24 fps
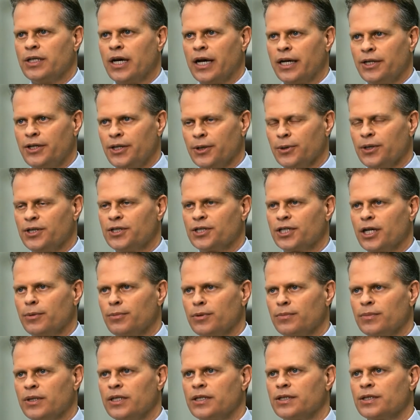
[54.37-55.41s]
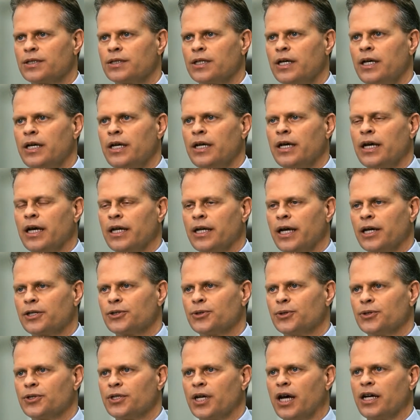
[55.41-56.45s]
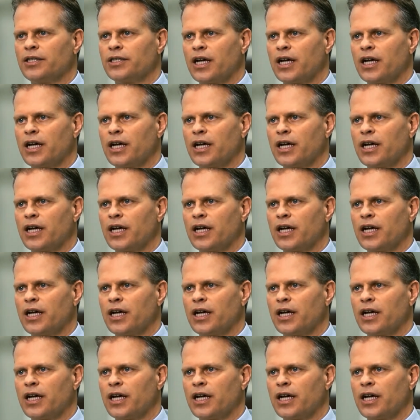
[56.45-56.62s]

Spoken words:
dietary supplements, and exercise.